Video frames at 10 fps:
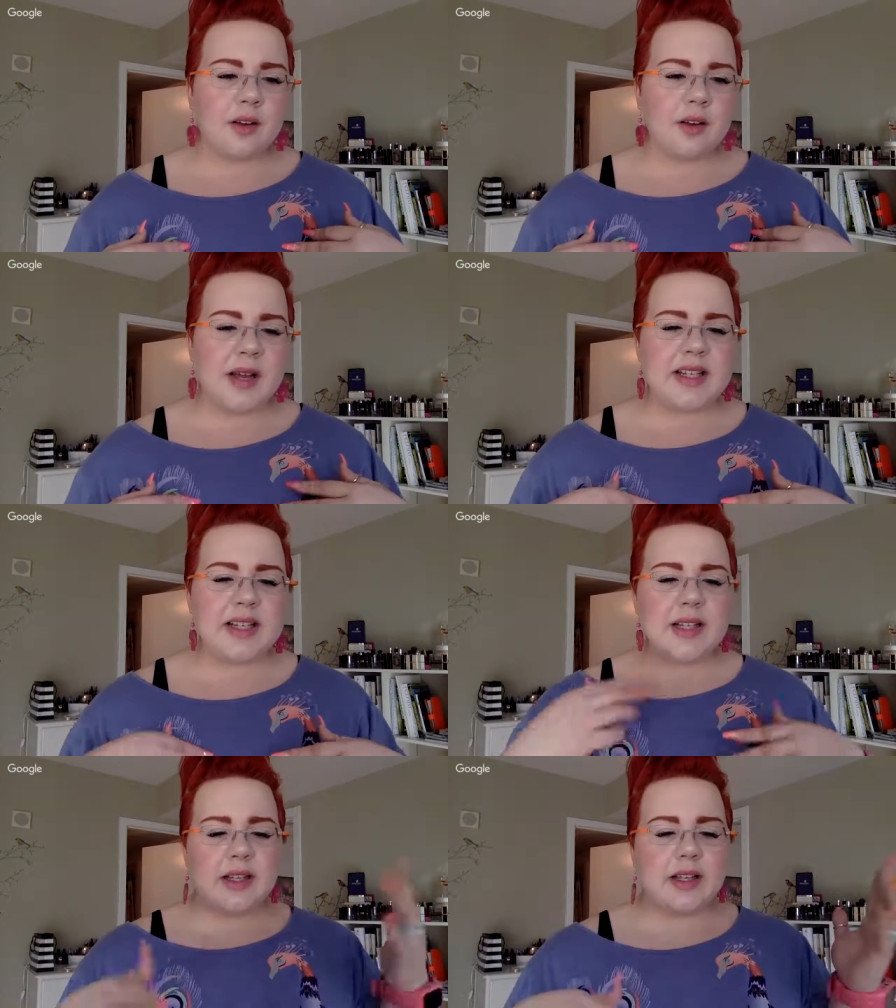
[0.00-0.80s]

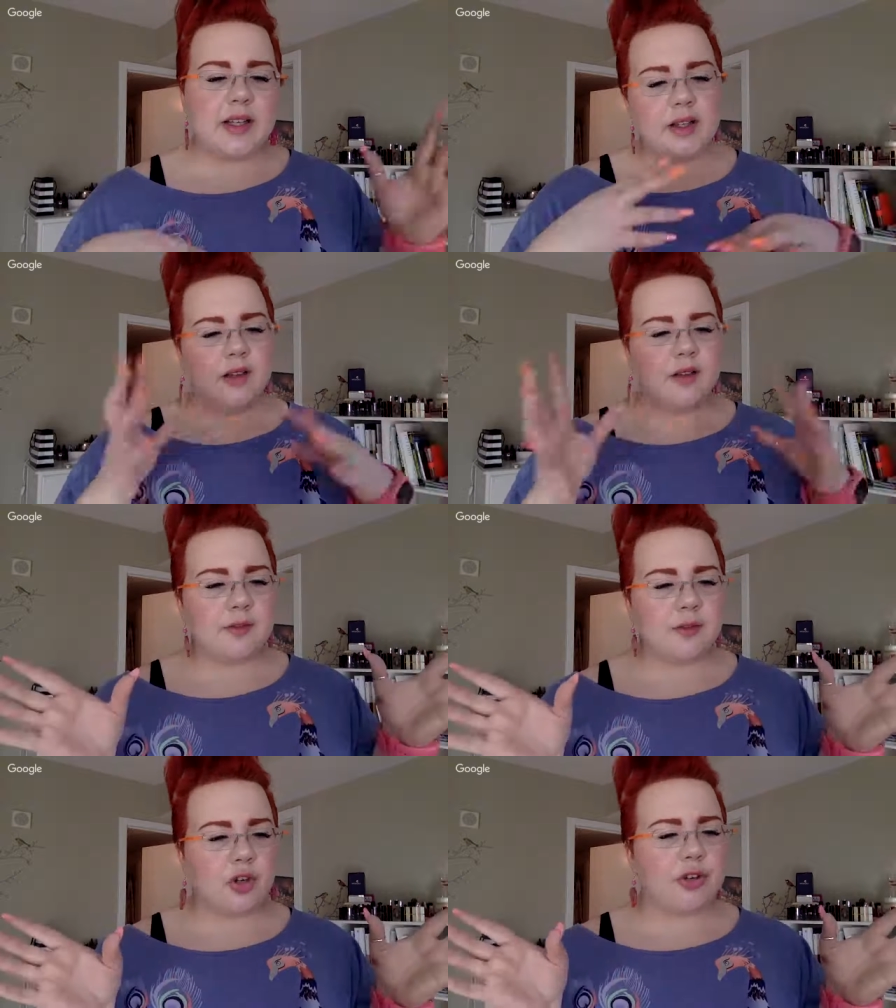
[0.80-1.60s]
basically
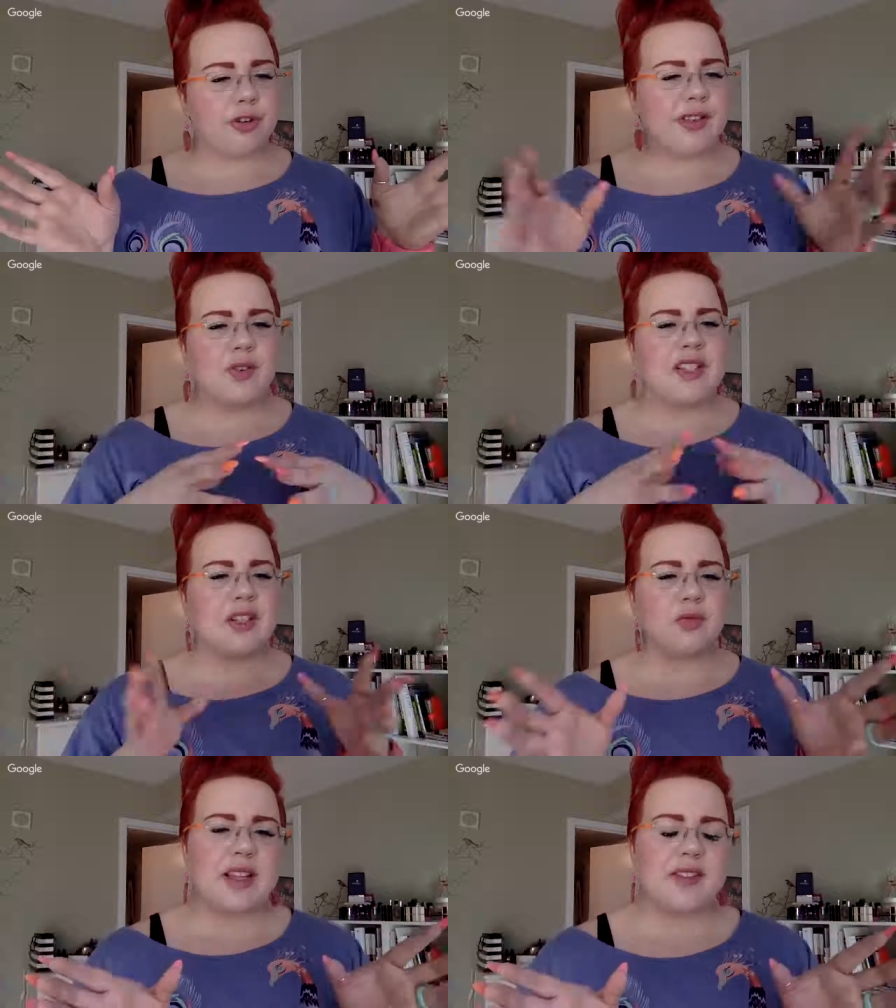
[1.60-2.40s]
there
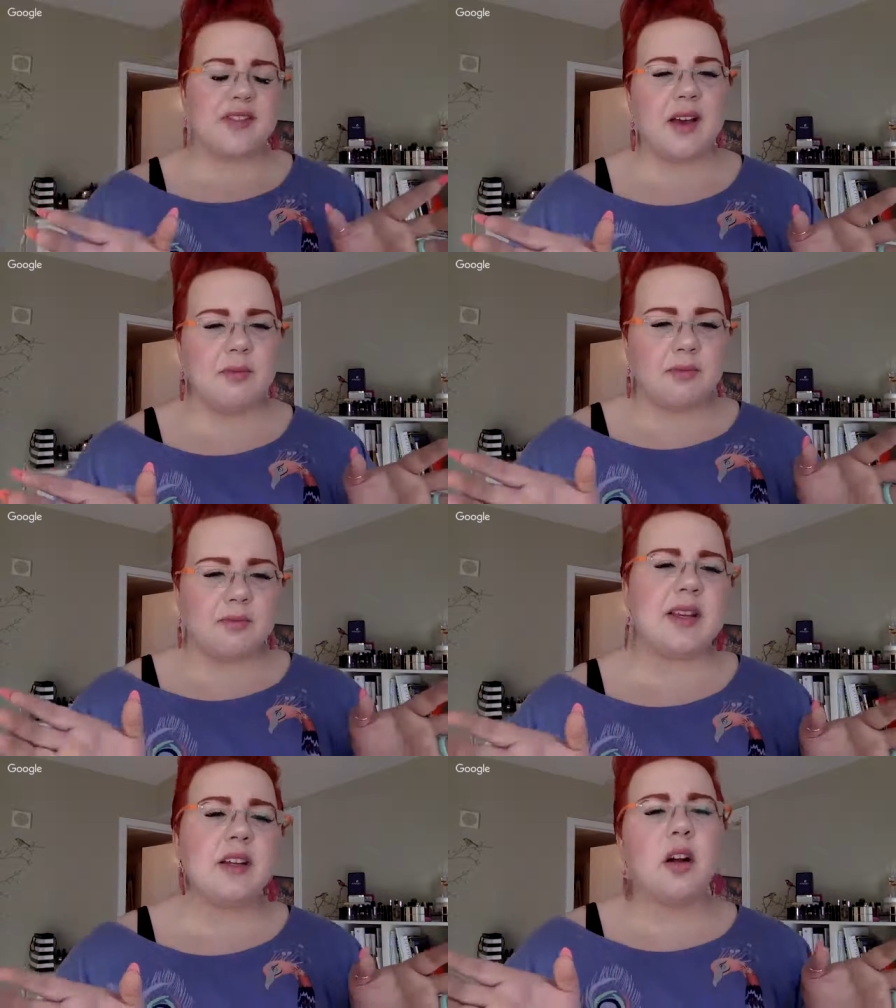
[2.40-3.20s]
isn't really that
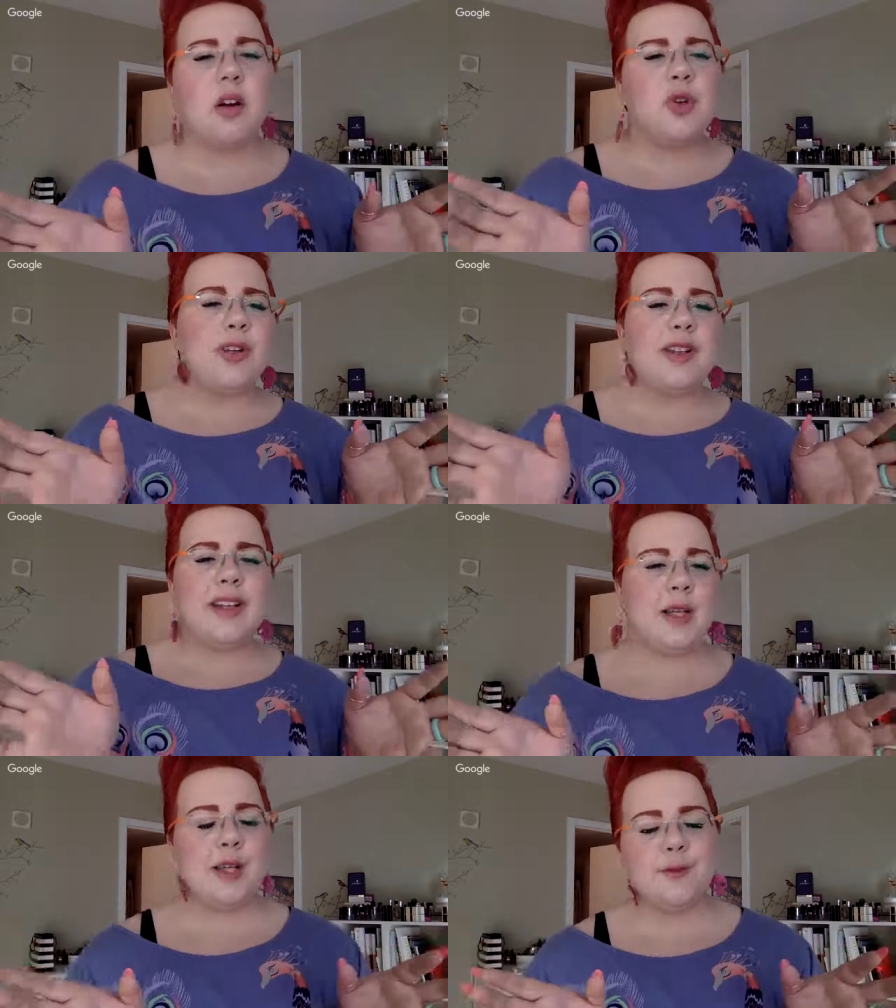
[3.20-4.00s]
big community.